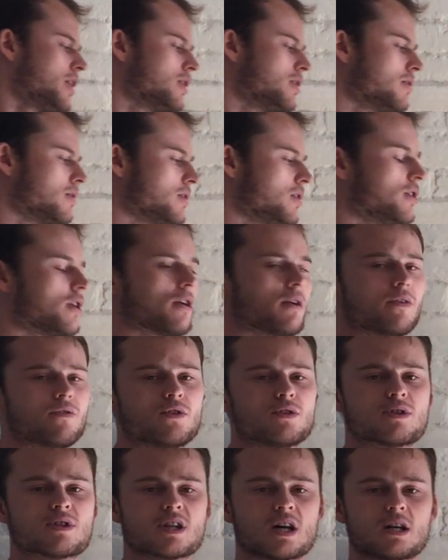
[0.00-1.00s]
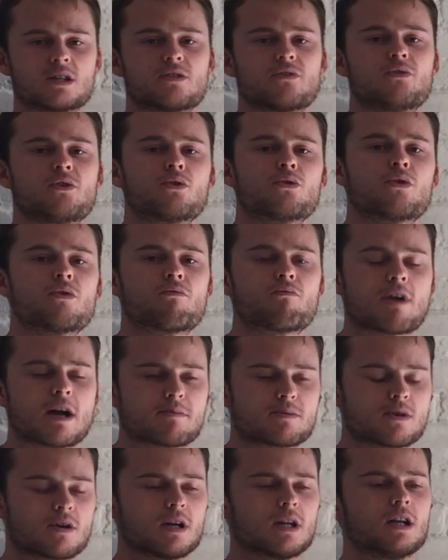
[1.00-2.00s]
You know, if you start to feel that
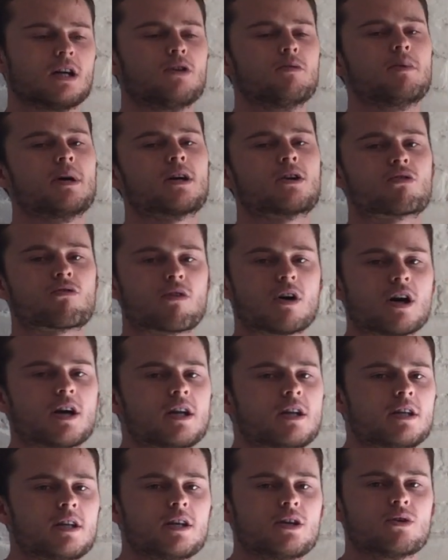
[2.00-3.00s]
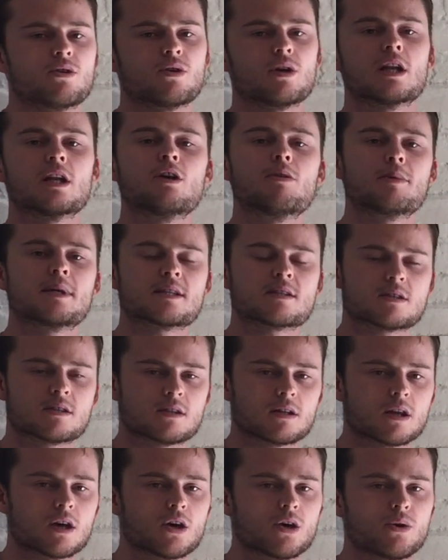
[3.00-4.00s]
reps are a little bit grindy or a little bit
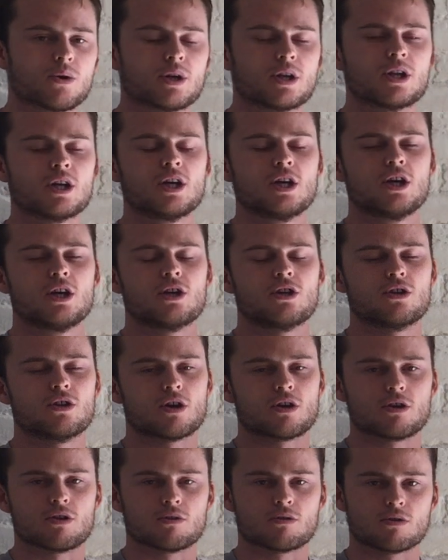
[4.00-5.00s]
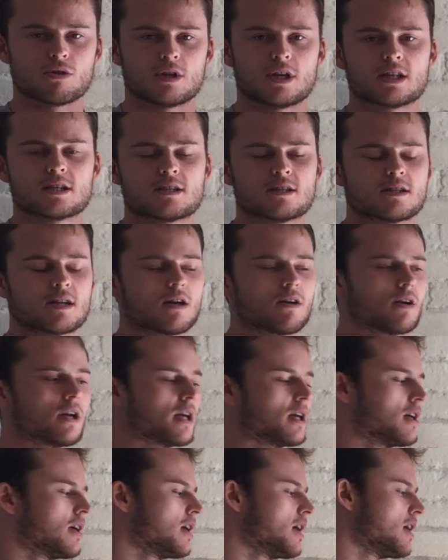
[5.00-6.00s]
slow, and you're not
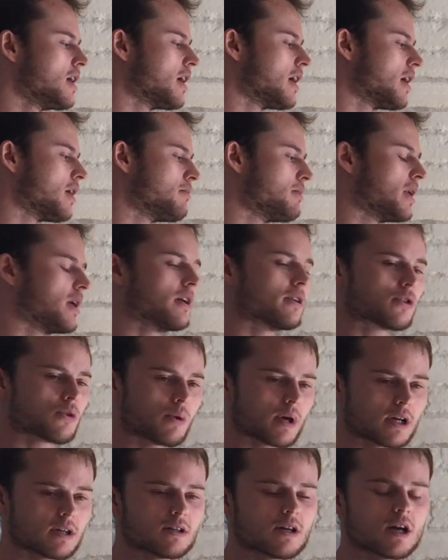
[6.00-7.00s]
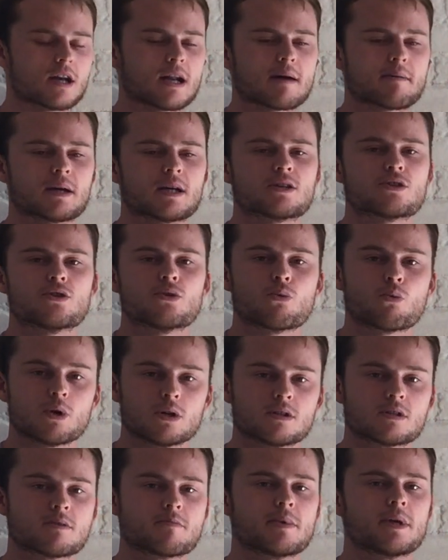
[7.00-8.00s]
necessarily being as quick and dynamic as you
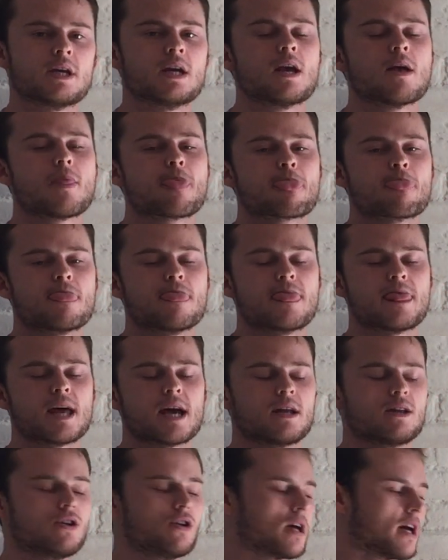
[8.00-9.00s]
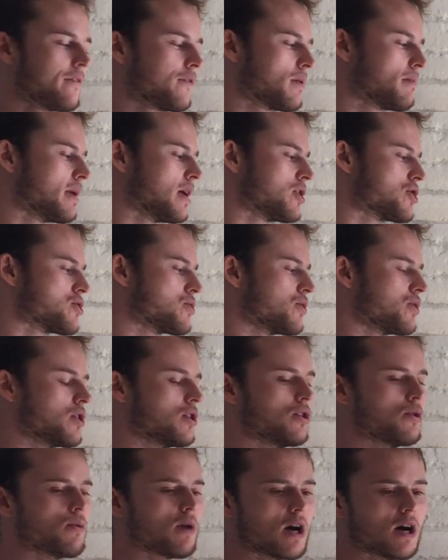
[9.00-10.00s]
want to be, then you have to make sure that
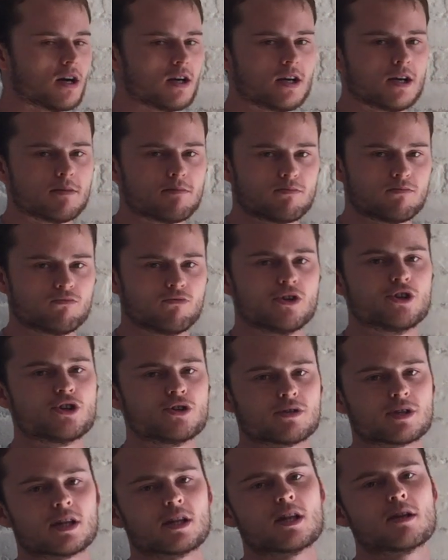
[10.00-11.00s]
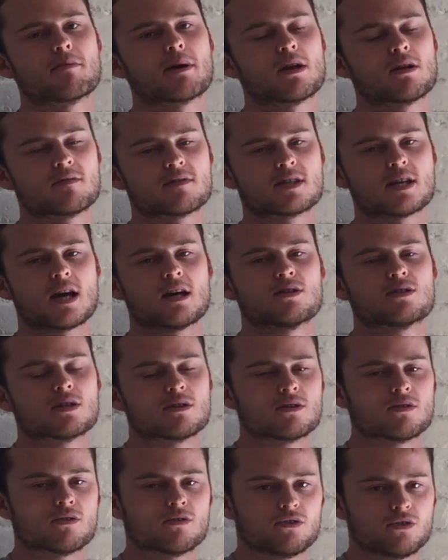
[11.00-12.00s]
you are reducing the amount of sets
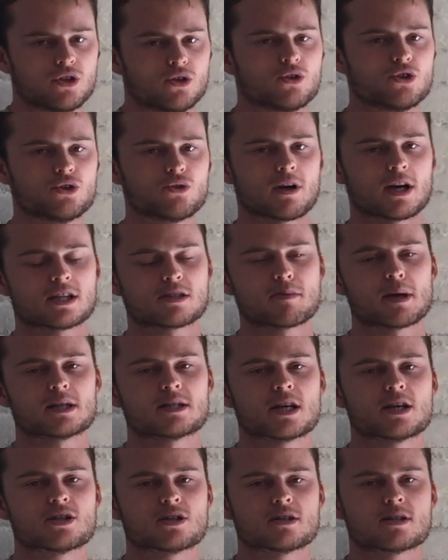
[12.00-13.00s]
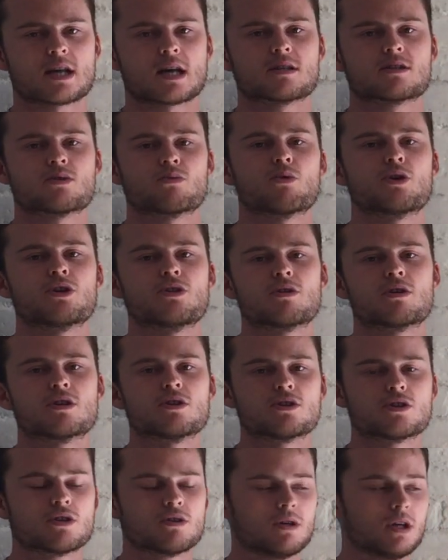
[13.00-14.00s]
and your expectations as to what you
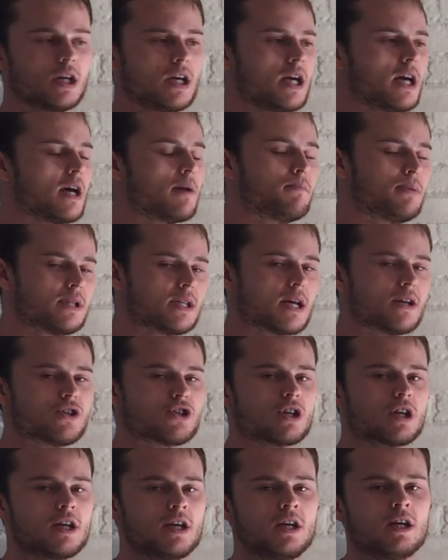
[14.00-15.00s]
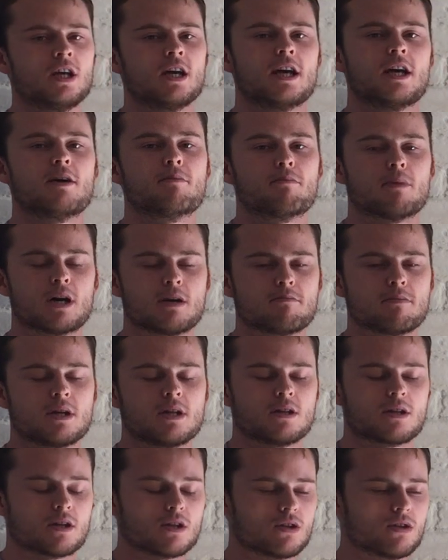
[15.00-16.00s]
can do. And potentially it might
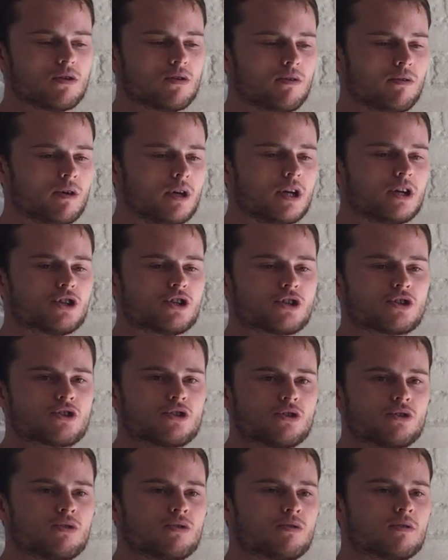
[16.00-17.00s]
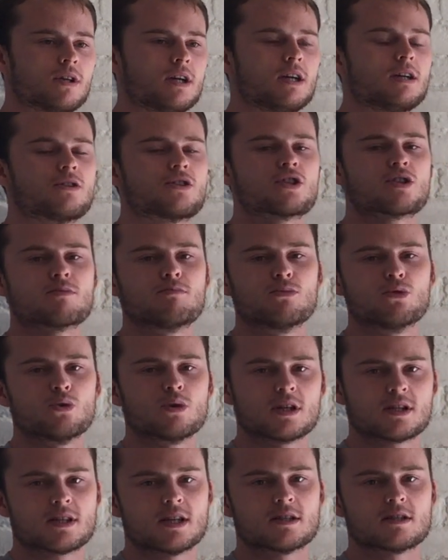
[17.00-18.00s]
mean that you just do
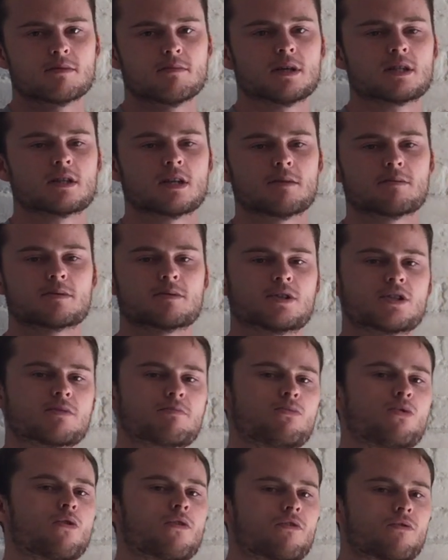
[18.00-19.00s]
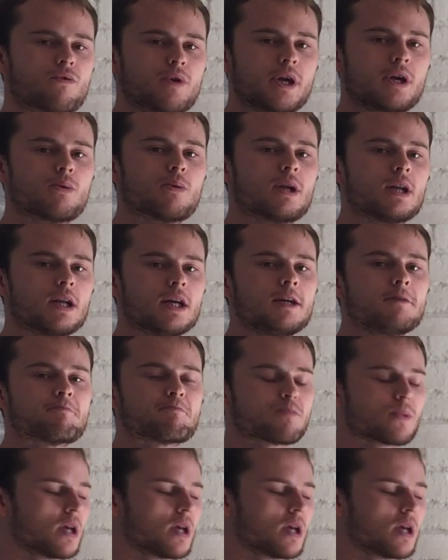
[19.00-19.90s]
smaller sets of muscle ups just more frequently.